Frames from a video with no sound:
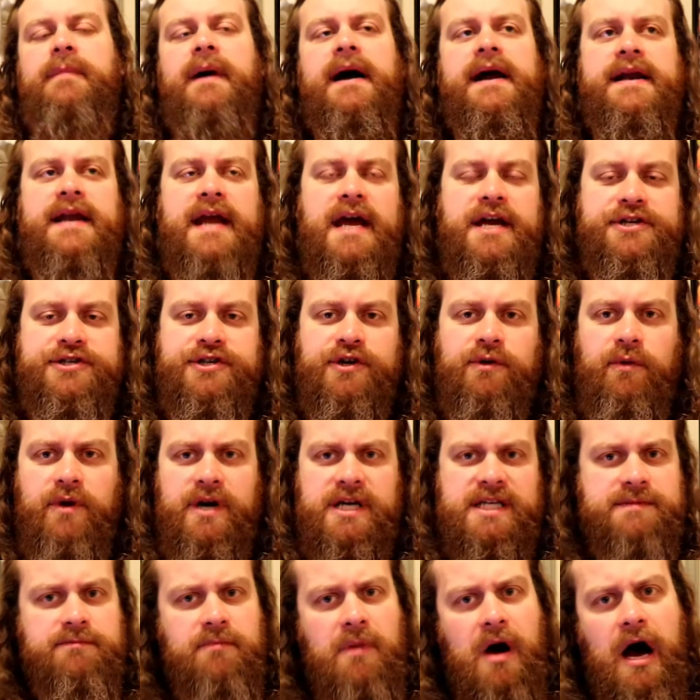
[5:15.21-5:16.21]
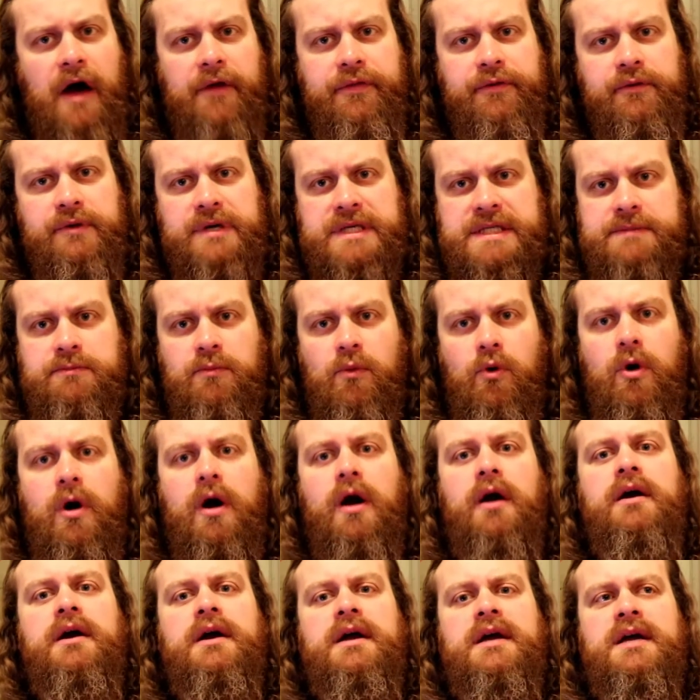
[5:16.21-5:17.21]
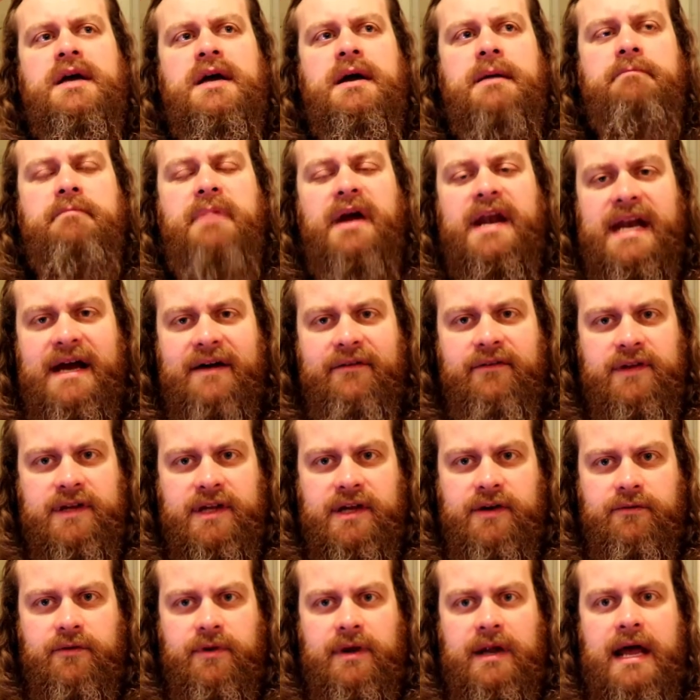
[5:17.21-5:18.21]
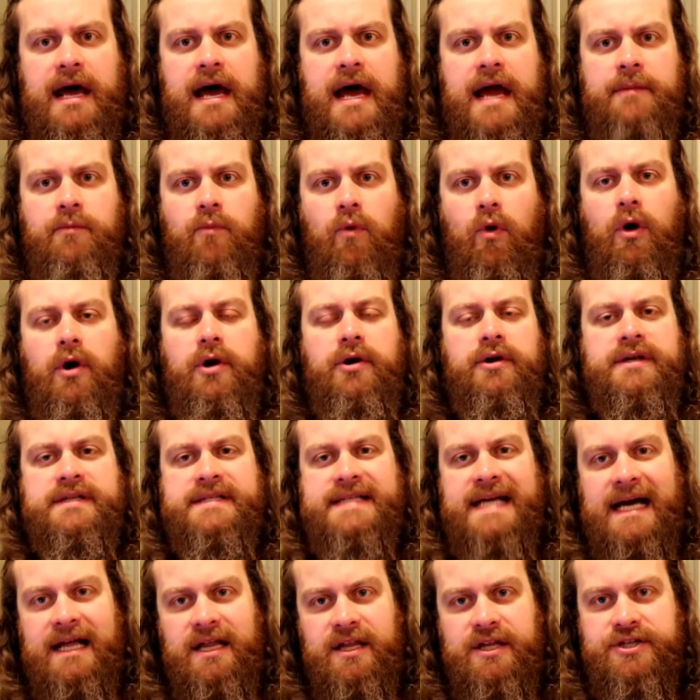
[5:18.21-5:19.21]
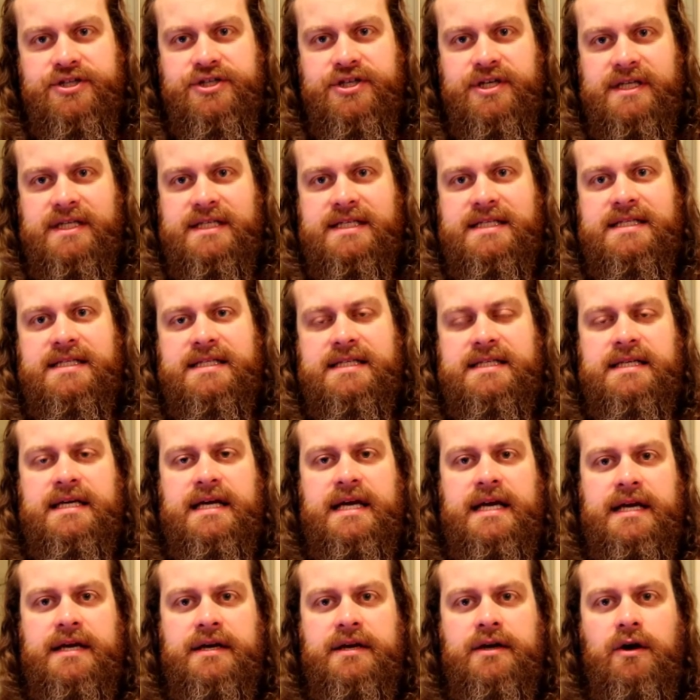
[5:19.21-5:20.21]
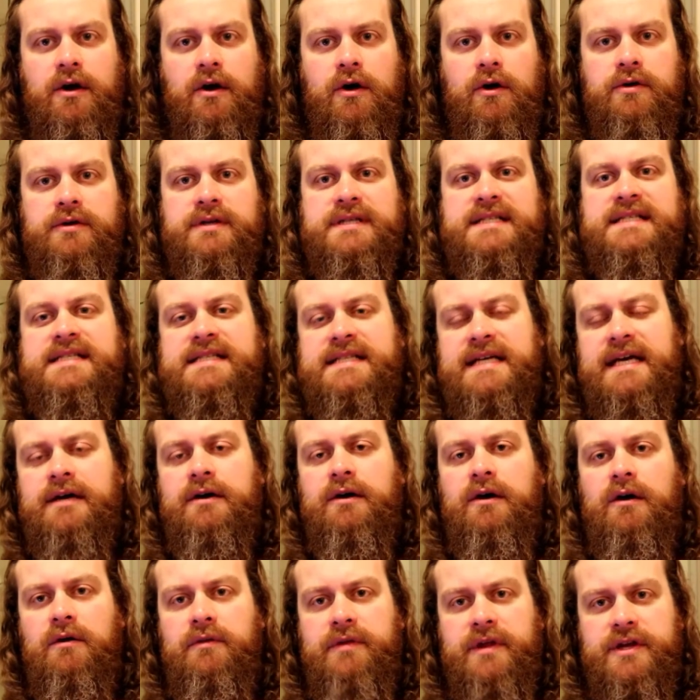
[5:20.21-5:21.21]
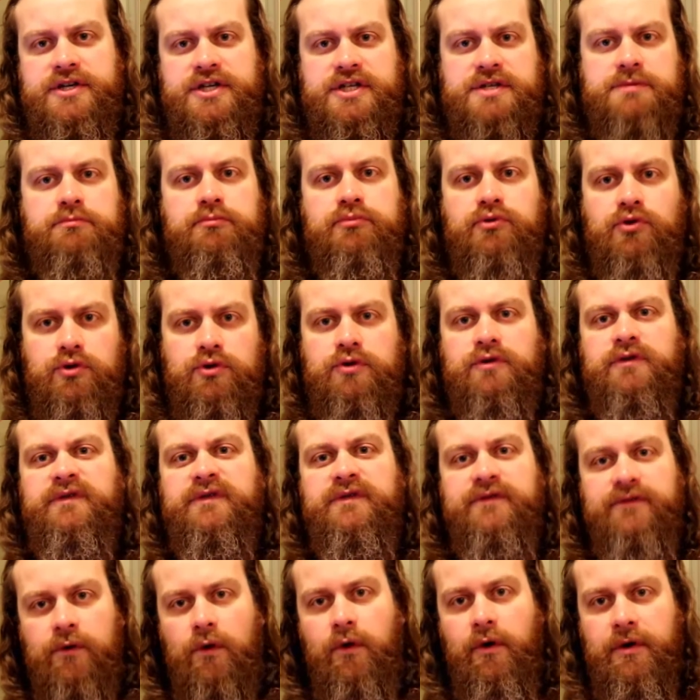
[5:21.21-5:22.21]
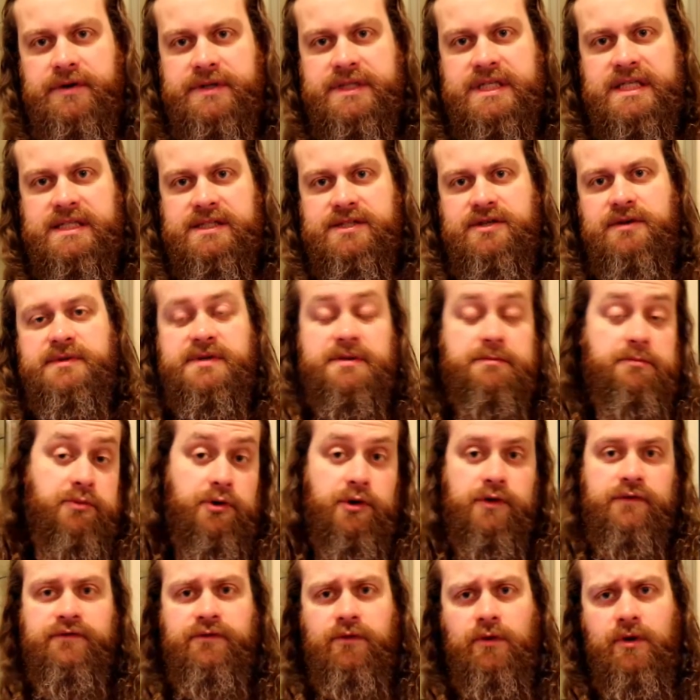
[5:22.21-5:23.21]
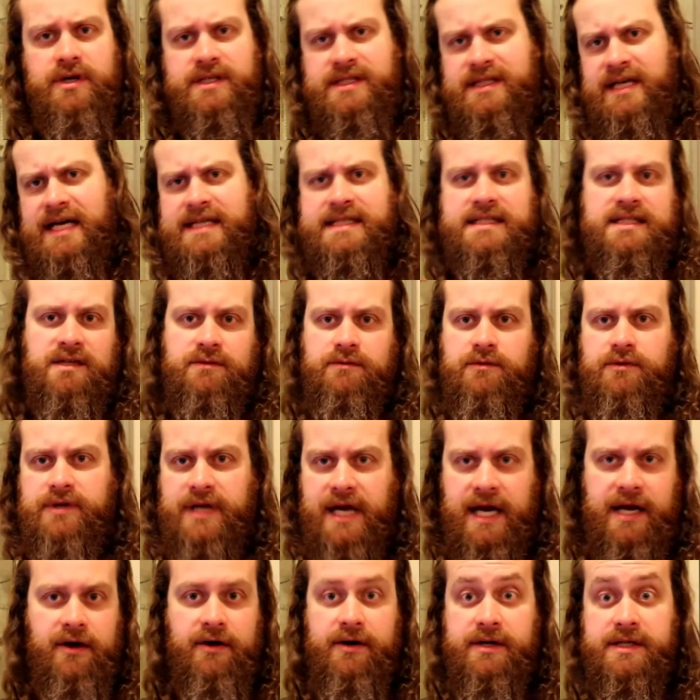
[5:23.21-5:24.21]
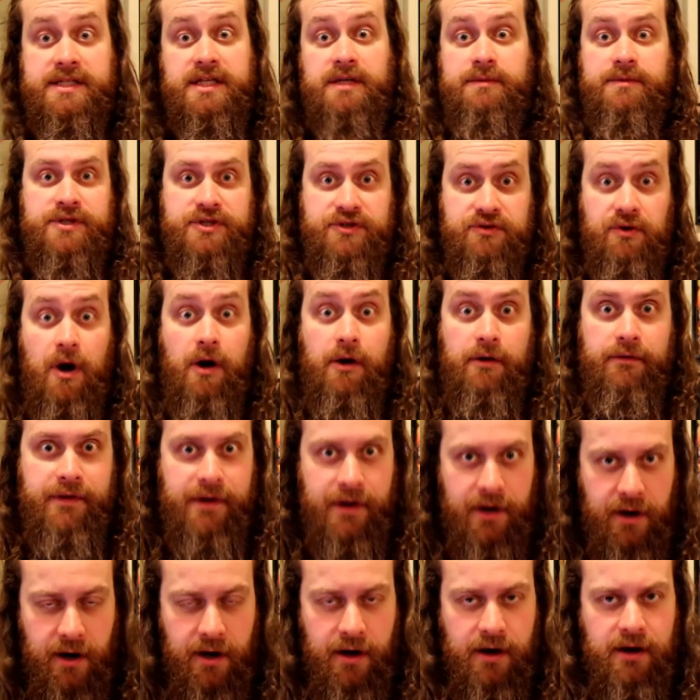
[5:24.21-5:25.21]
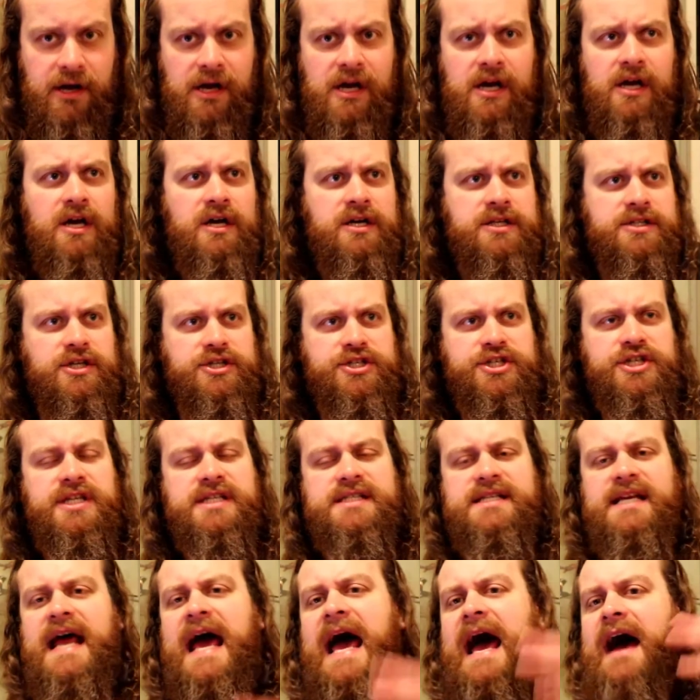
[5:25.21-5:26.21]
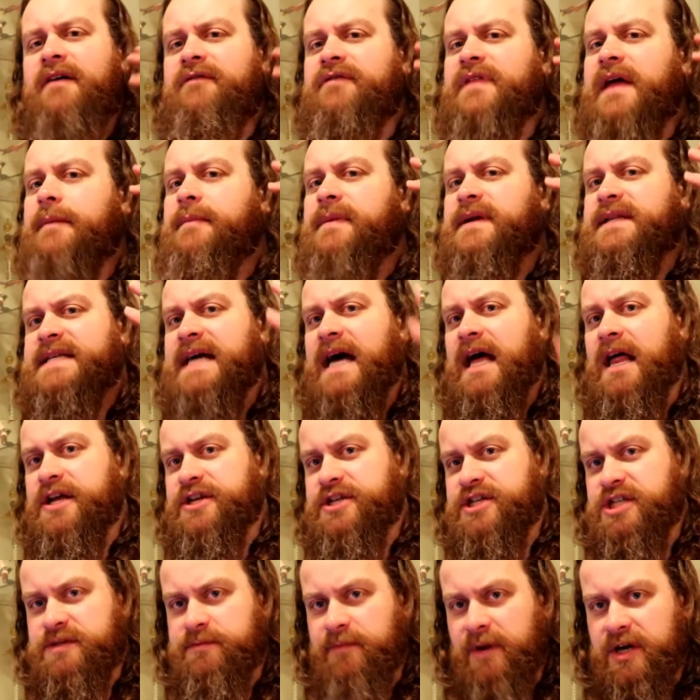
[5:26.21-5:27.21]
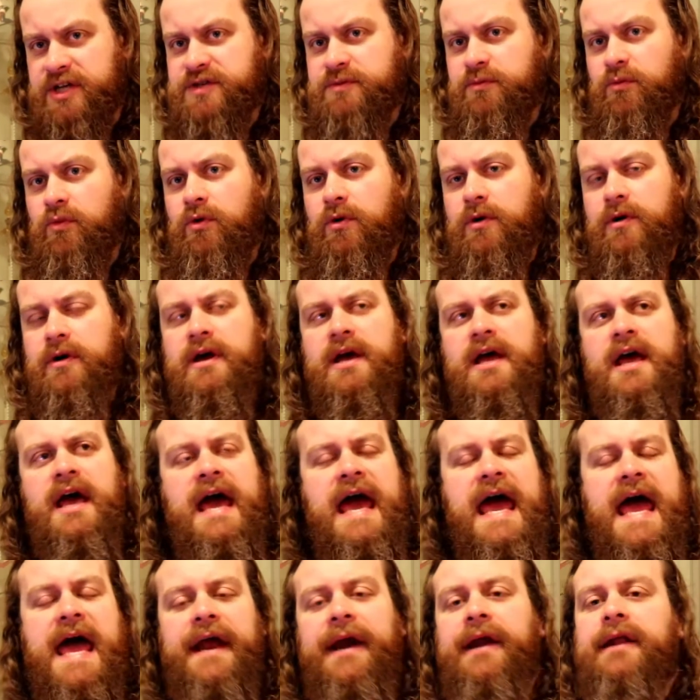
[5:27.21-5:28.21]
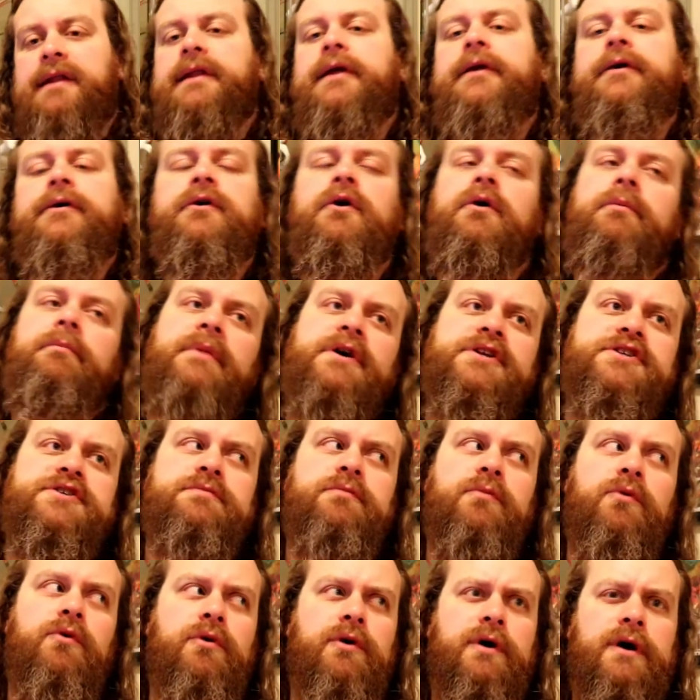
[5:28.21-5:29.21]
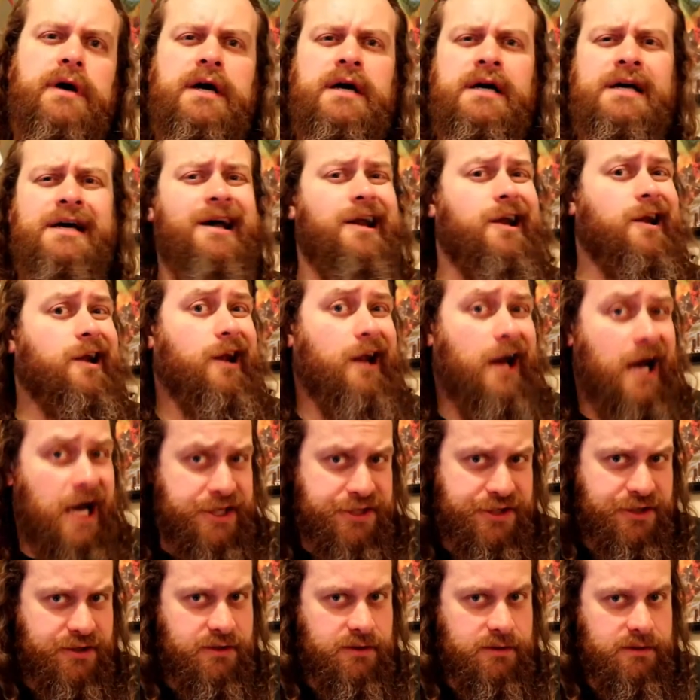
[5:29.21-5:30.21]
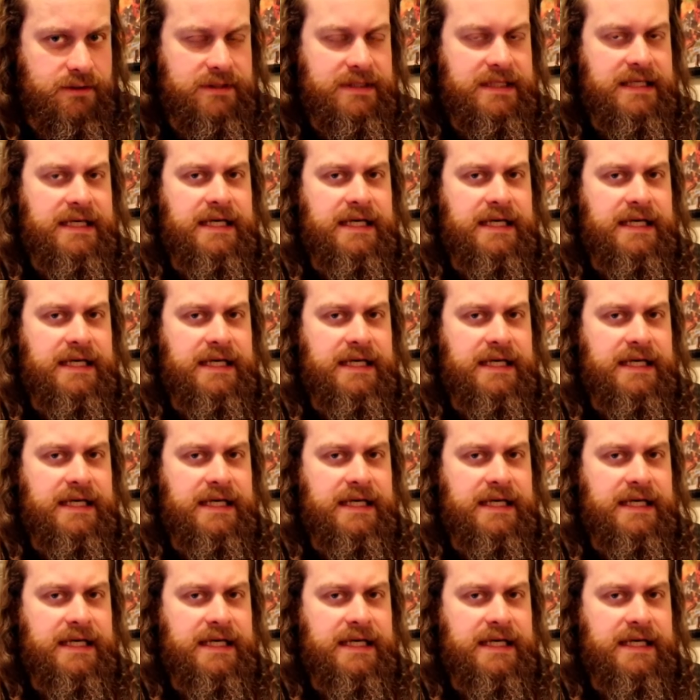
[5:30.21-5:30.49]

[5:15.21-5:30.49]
by nature, whereas Mothra is more benevolent, relying more on her intelligence and her skill than just brute force. Because in terms of brute force, Godzilla and Rodan are considerably stronger than her. So she doesn't have that mentality. She's much more analytical, much more logical.